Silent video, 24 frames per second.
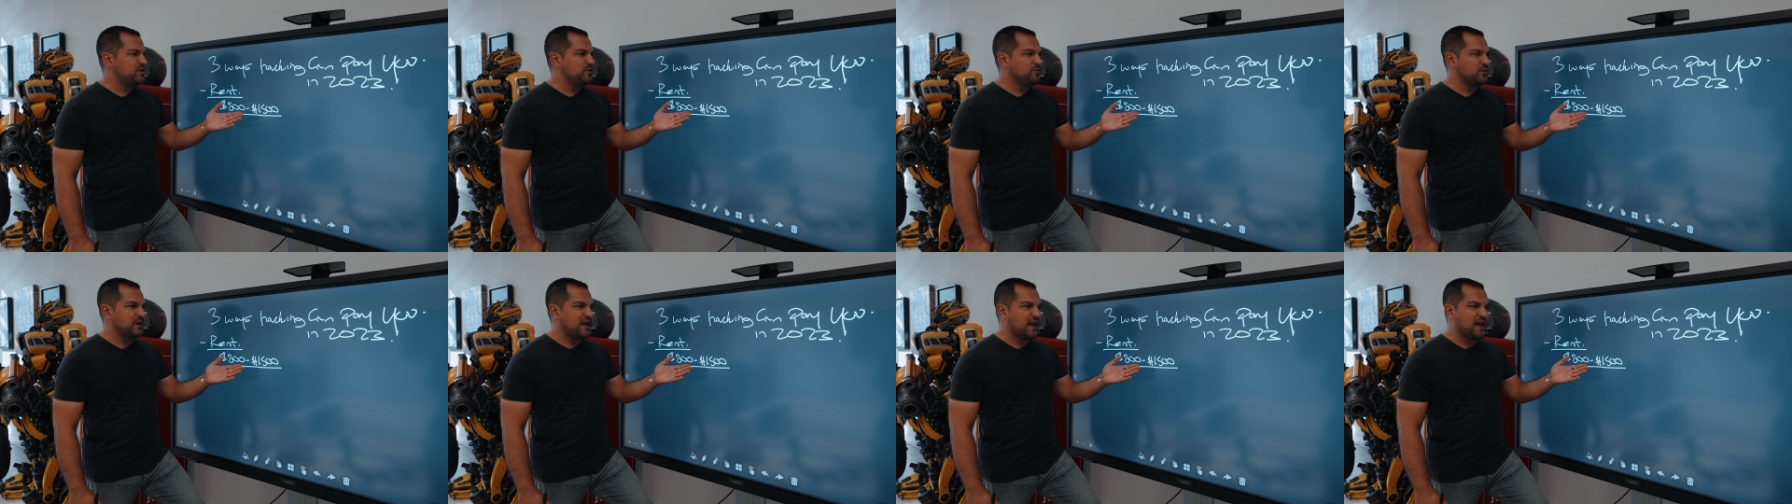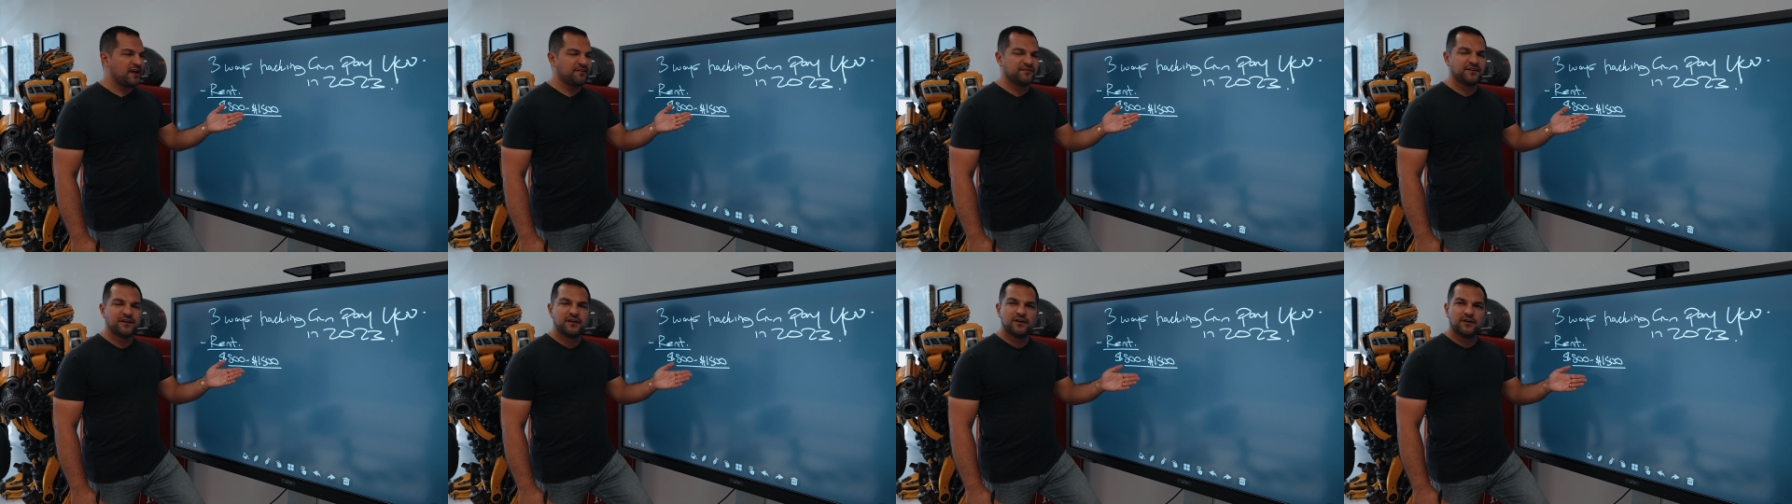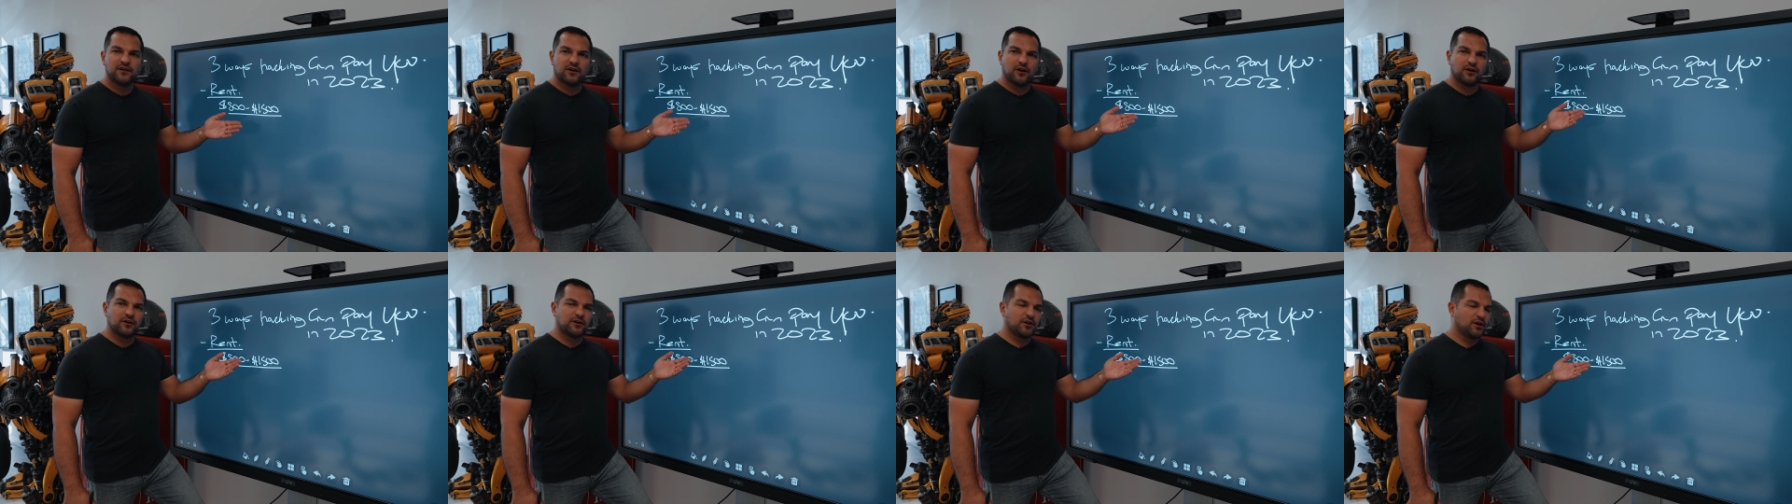you would have
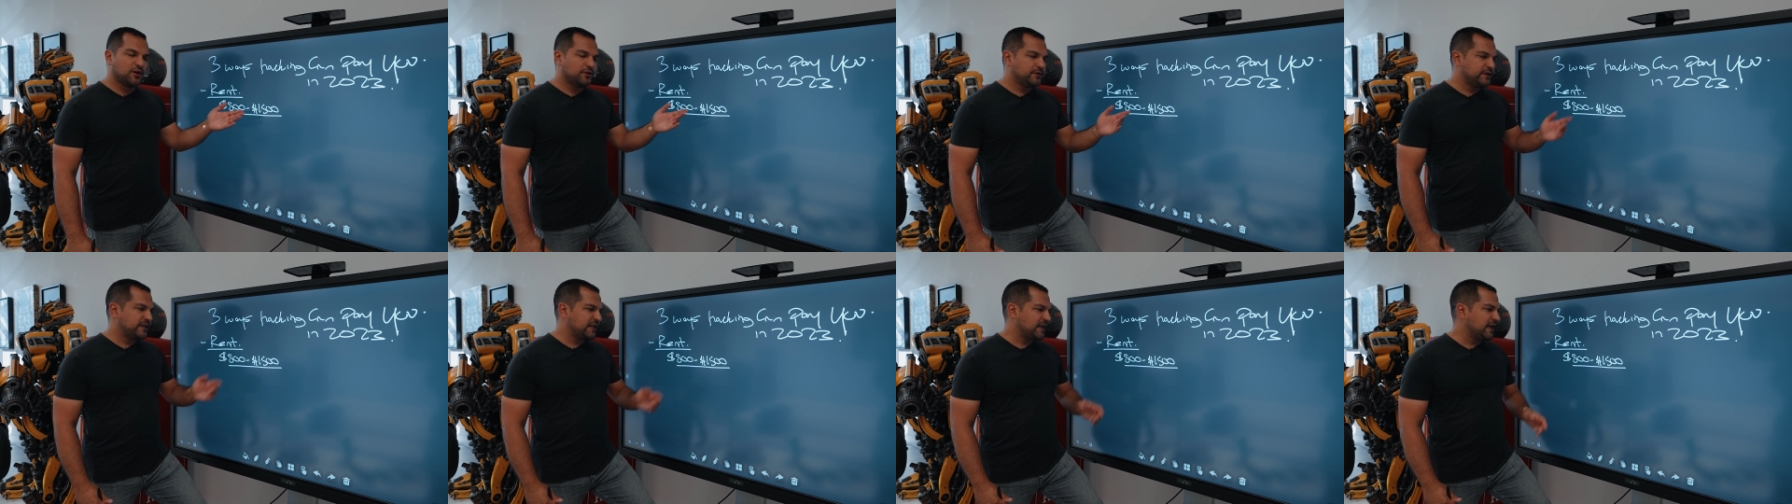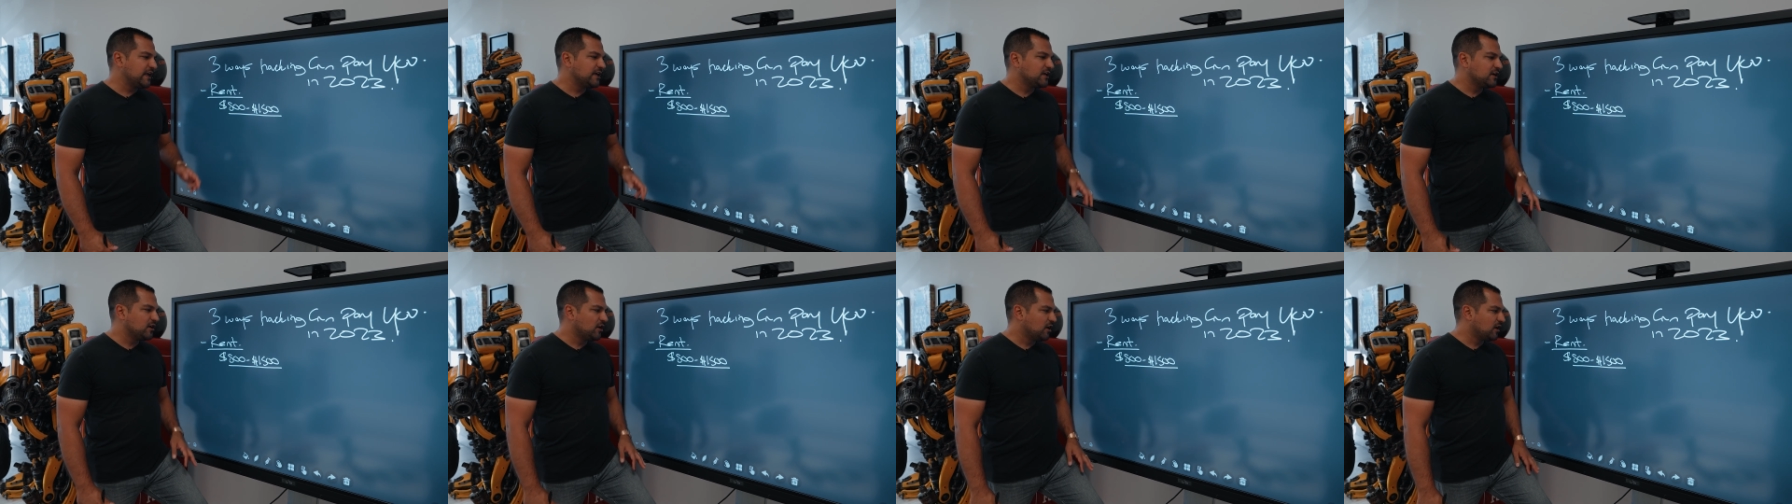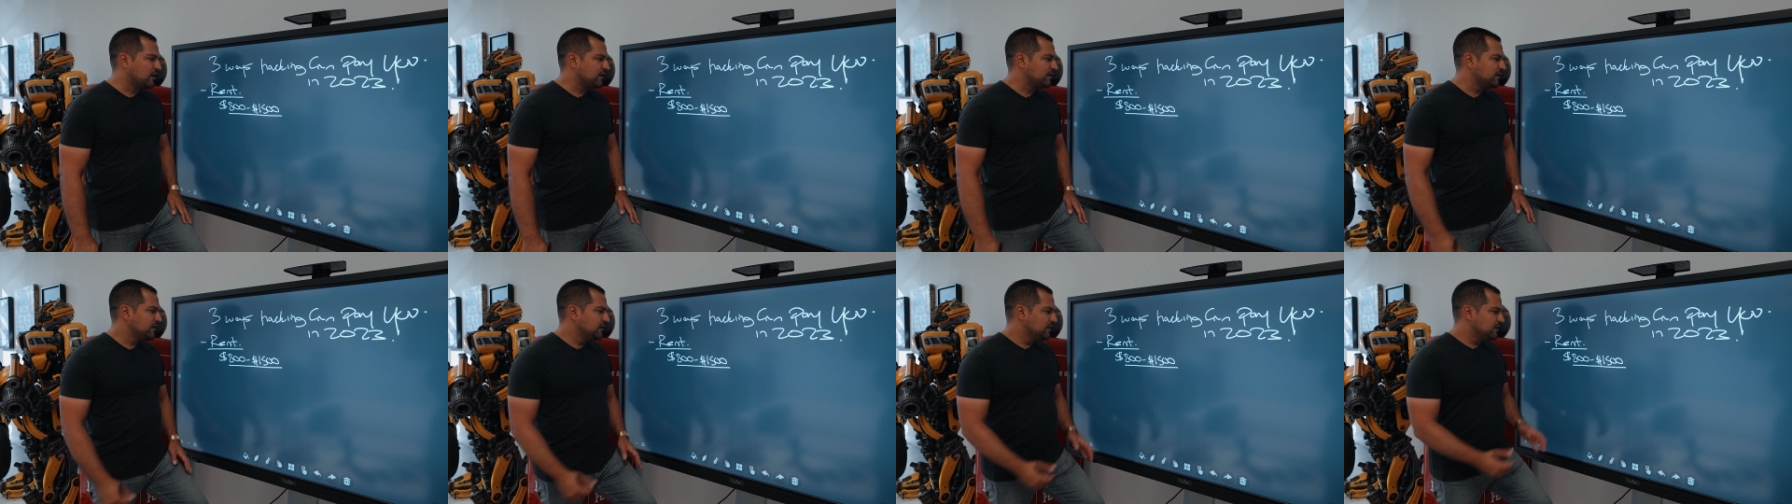on a one hundred K
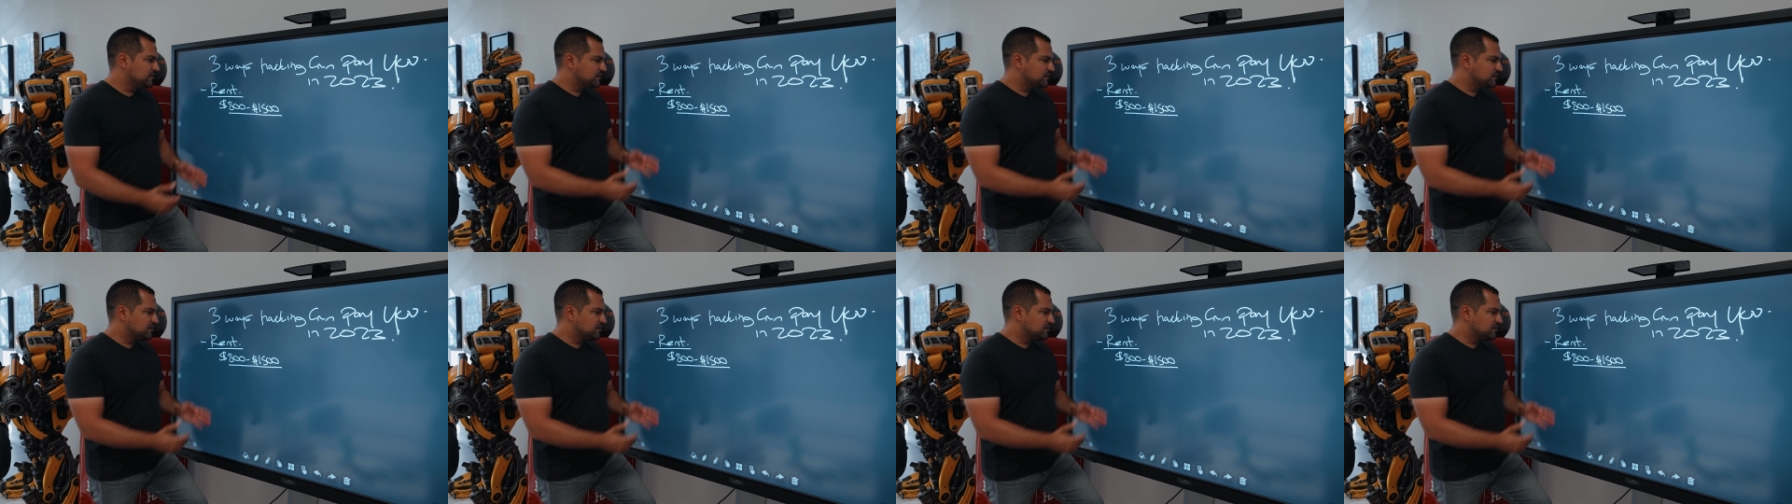car.